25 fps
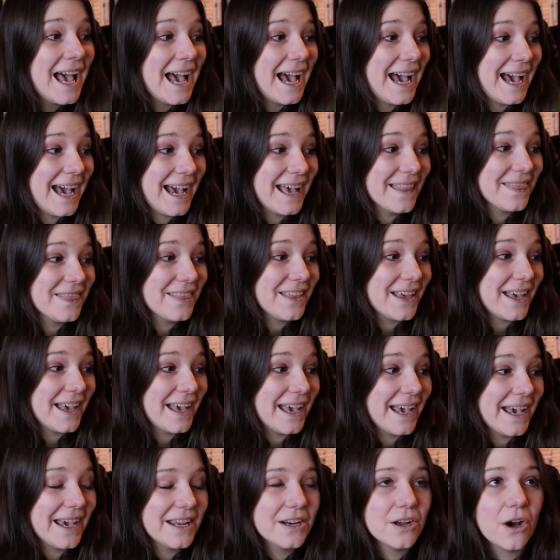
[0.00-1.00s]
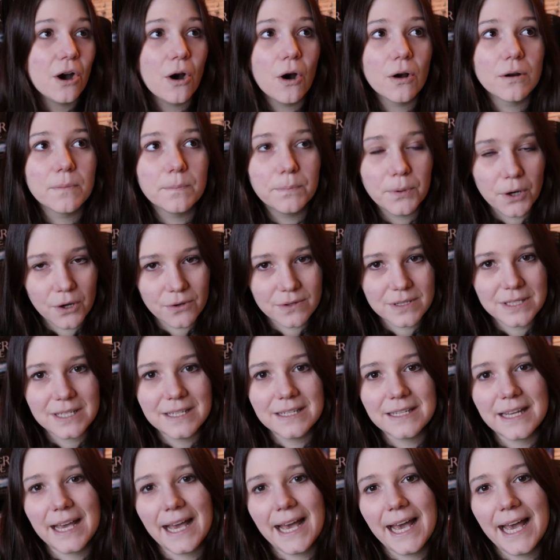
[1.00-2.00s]
And then on
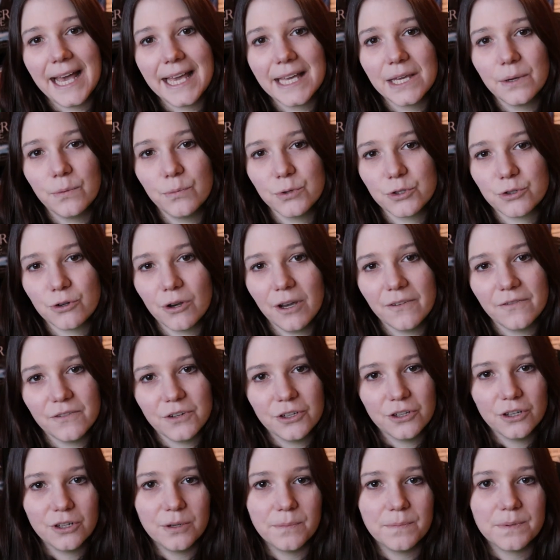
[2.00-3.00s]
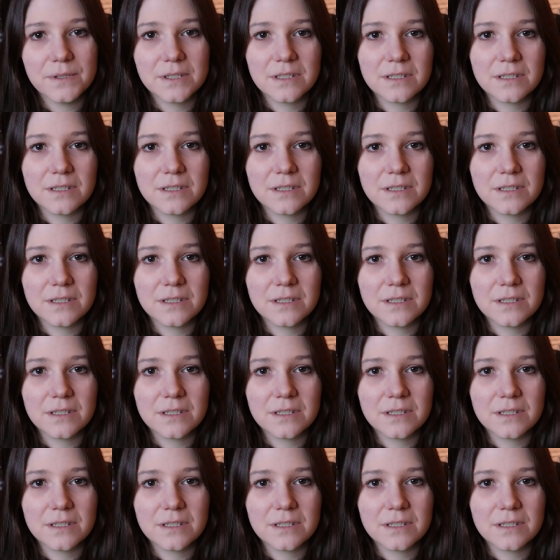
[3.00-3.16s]
Boxing Day we're driving up